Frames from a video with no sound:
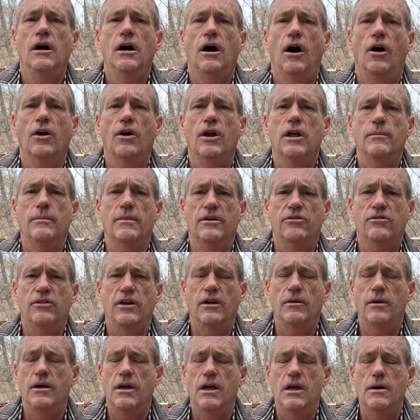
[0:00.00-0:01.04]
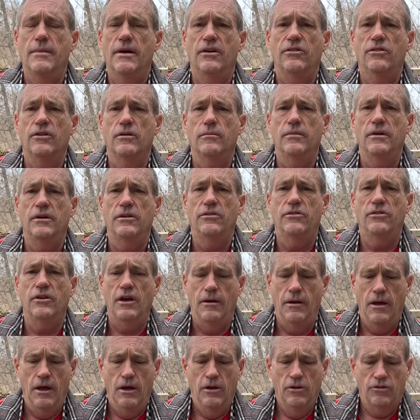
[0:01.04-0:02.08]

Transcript: on MSNBC.